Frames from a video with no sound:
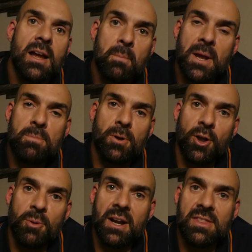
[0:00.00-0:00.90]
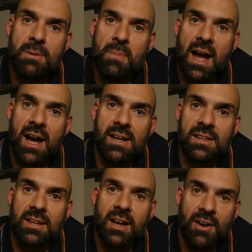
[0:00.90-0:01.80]
People who are in the
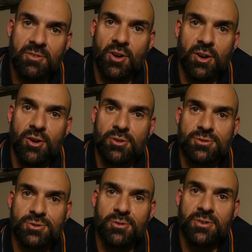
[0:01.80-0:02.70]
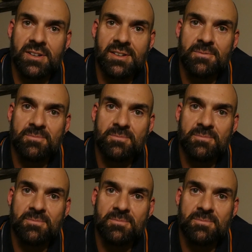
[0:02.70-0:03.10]
mind have got a lot of suffering.